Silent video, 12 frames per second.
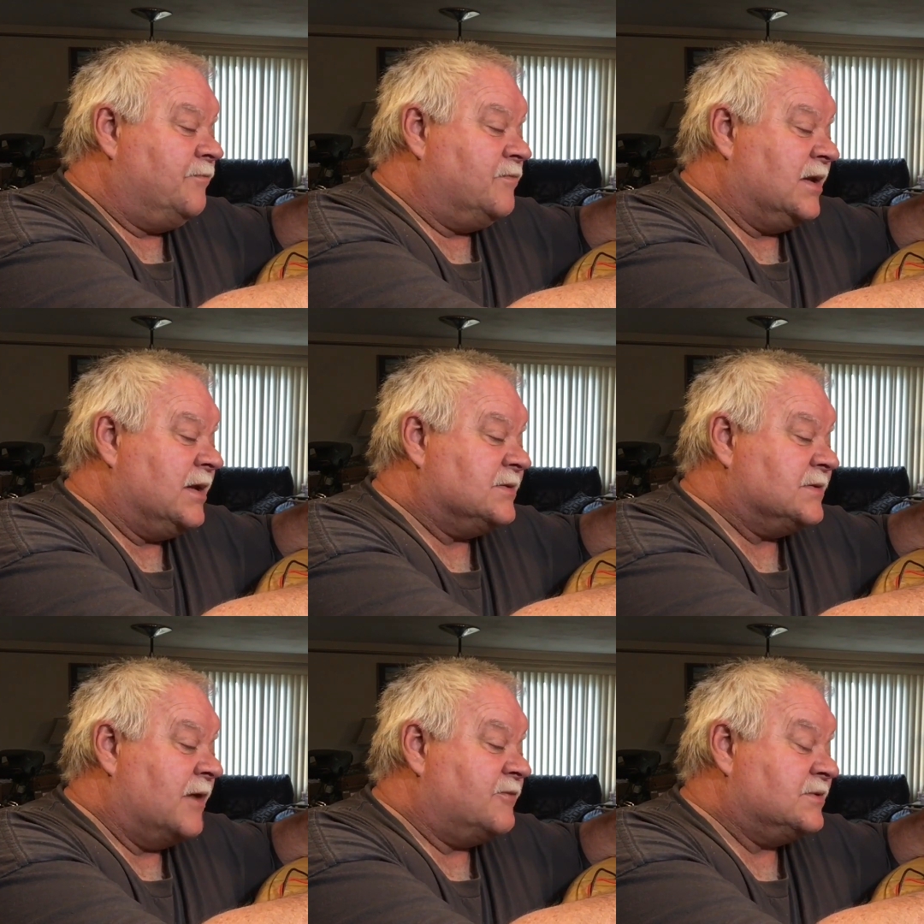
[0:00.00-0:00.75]
because
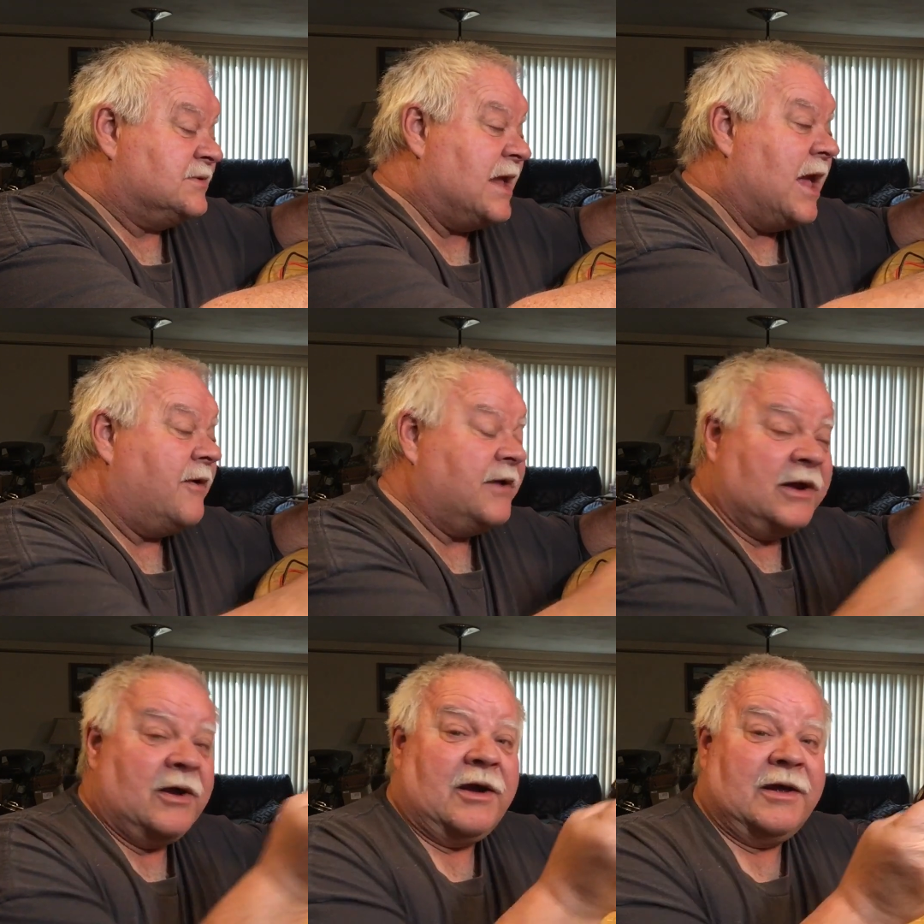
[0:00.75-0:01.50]
I was
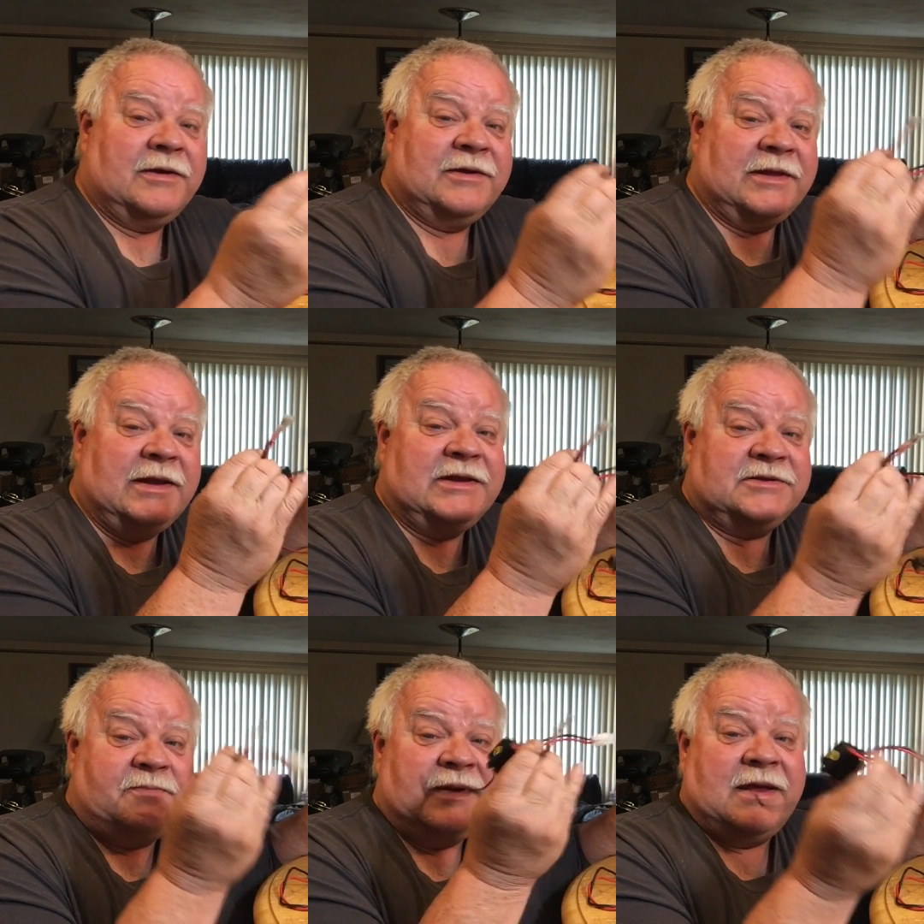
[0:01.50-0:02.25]
counting on
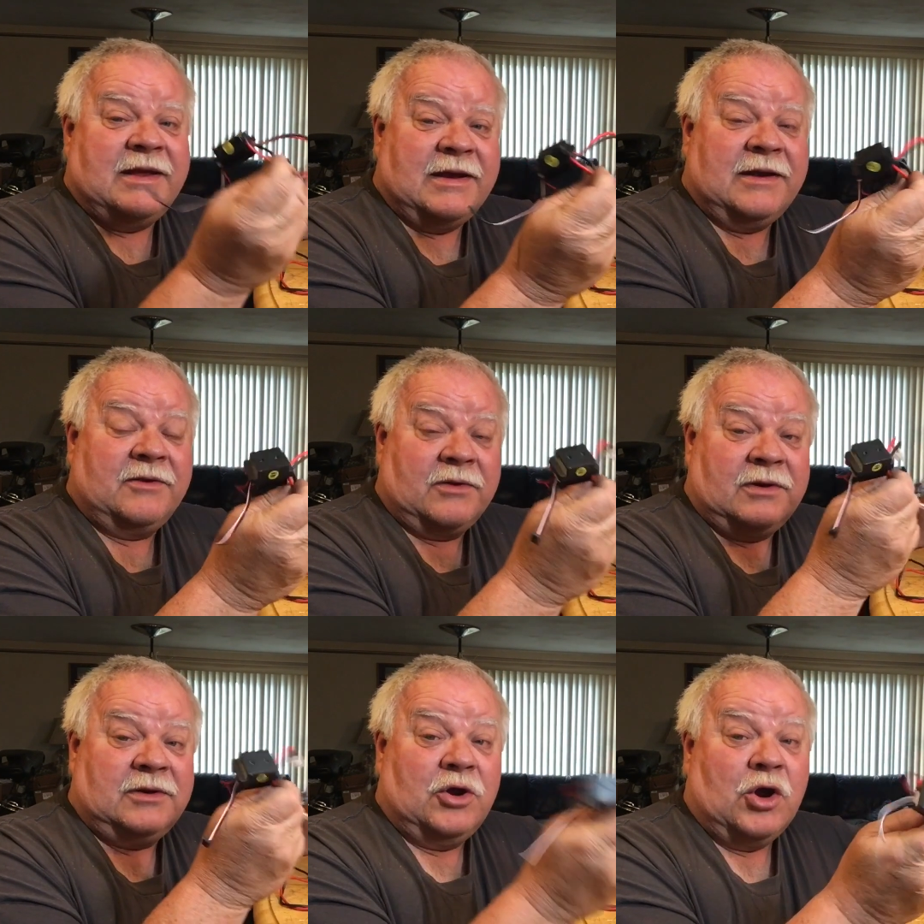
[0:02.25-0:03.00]
these being
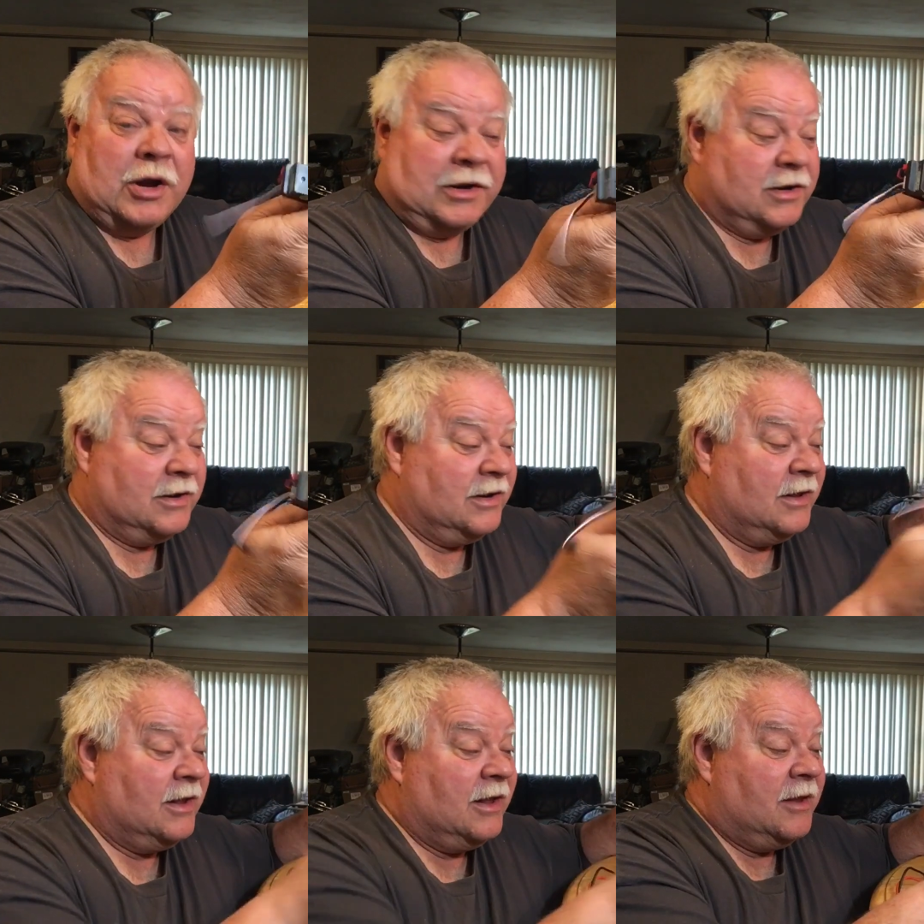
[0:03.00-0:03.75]
good.
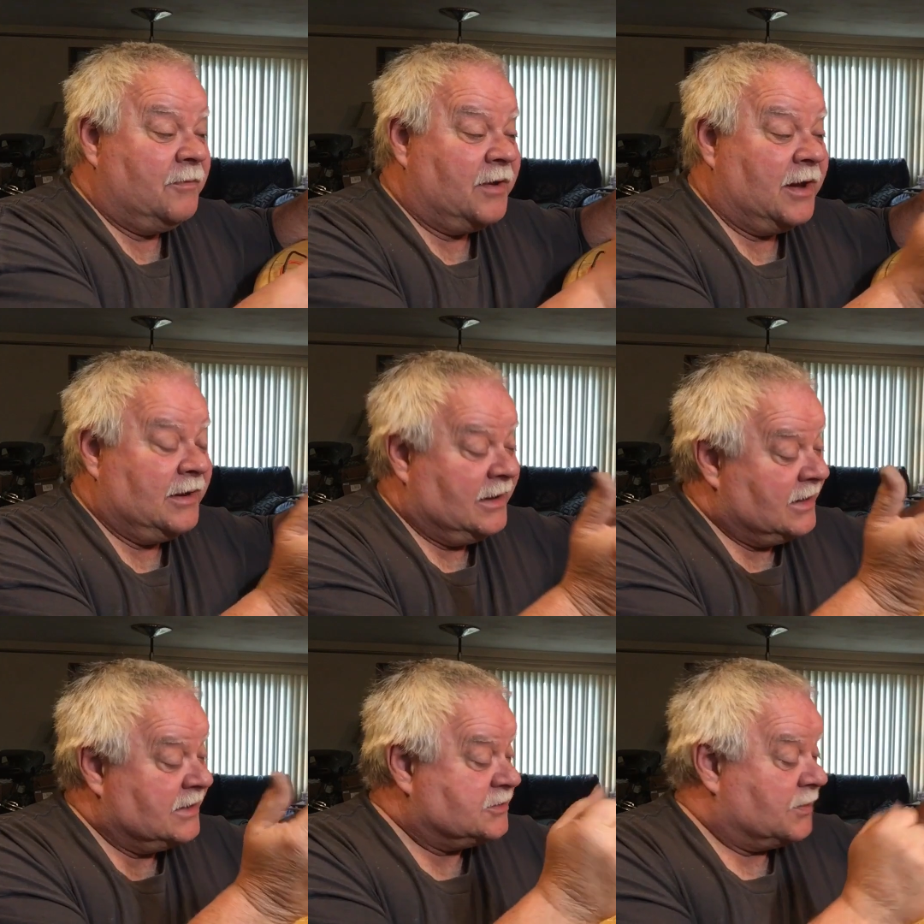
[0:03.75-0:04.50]
But it
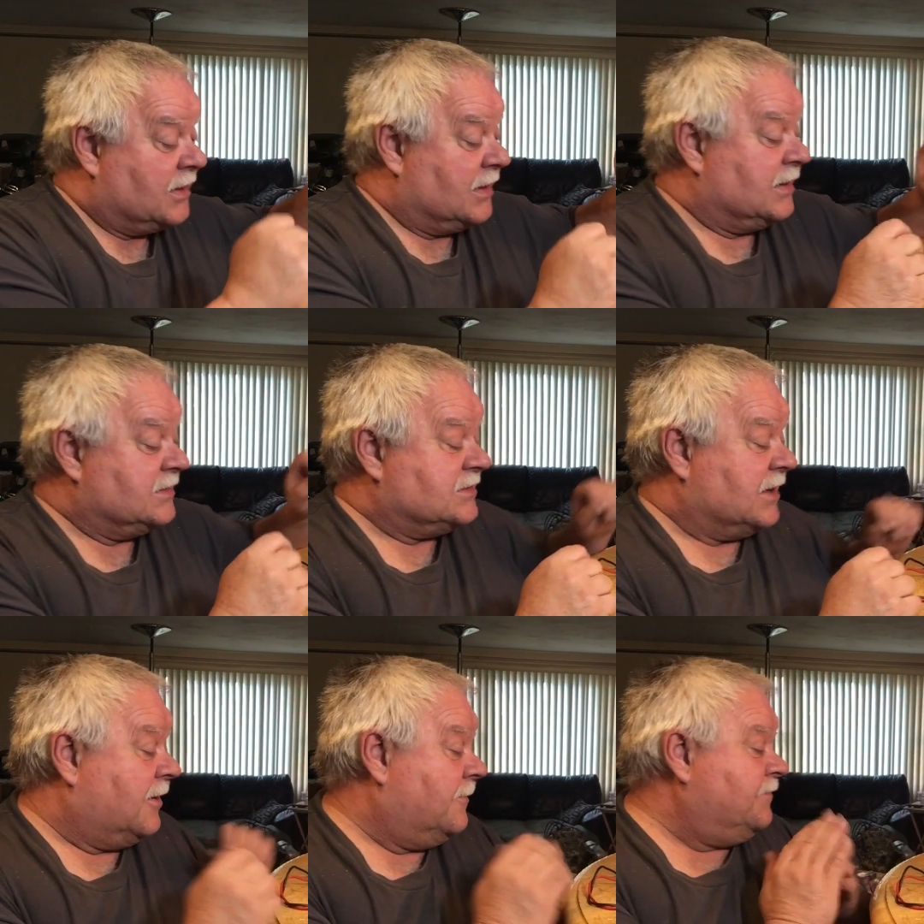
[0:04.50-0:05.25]
is what it is,
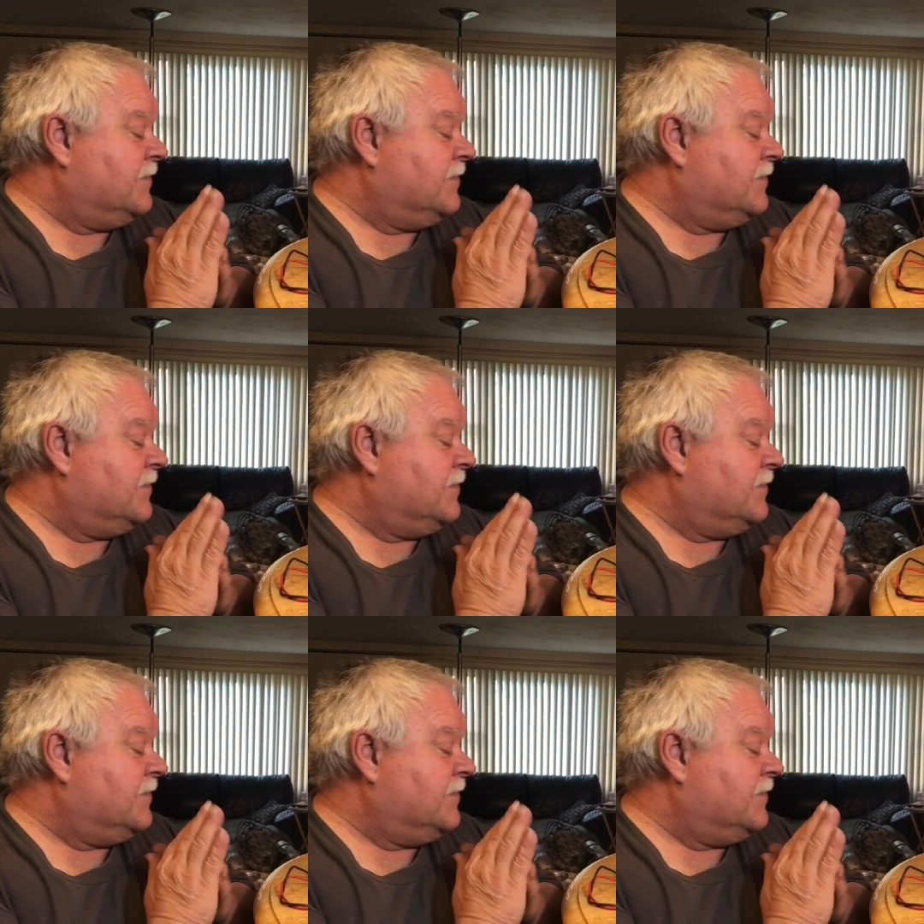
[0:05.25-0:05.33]
so...